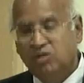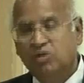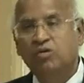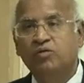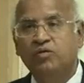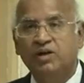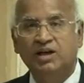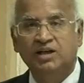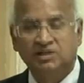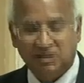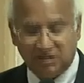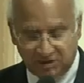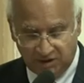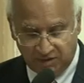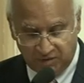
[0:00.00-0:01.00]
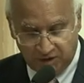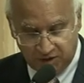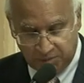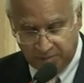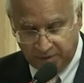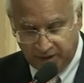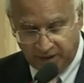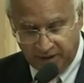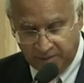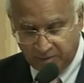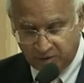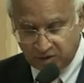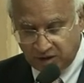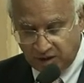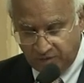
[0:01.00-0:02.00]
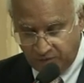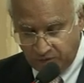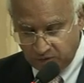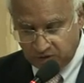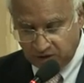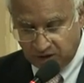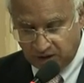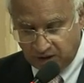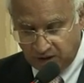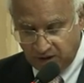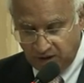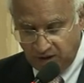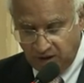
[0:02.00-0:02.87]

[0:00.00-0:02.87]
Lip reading: who feel a sense of despair about their future.